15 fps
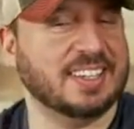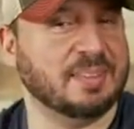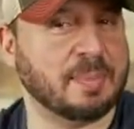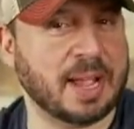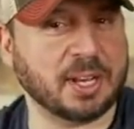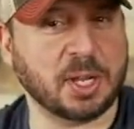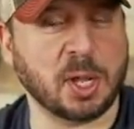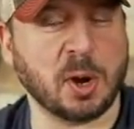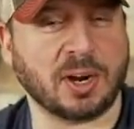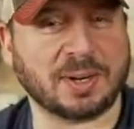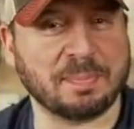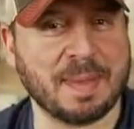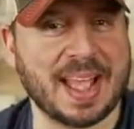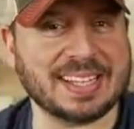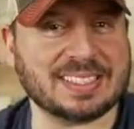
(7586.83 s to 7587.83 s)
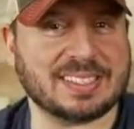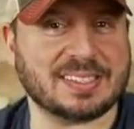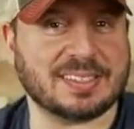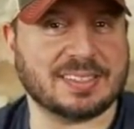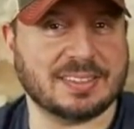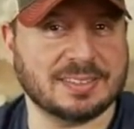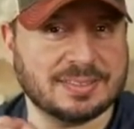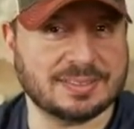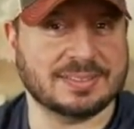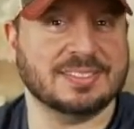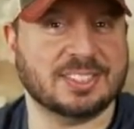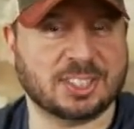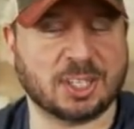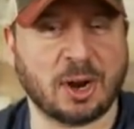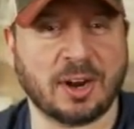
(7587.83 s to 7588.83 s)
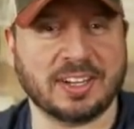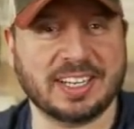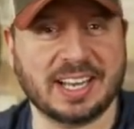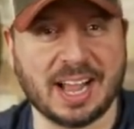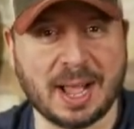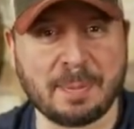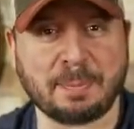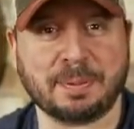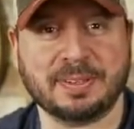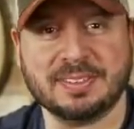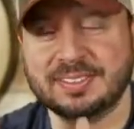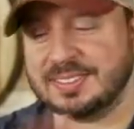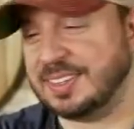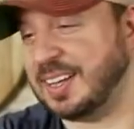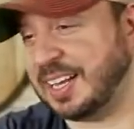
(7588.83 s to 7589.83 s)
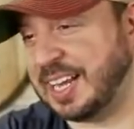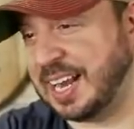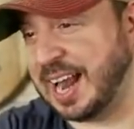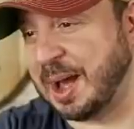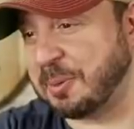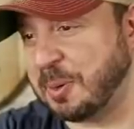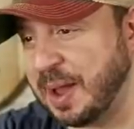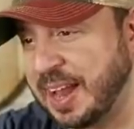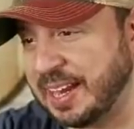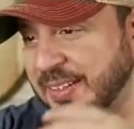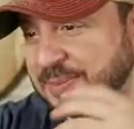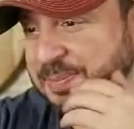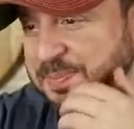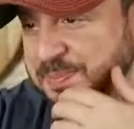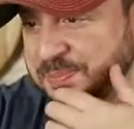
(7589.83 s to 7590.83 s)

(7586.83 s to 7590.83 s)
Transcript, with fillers: My New York Mets starting it up. I cannot wait.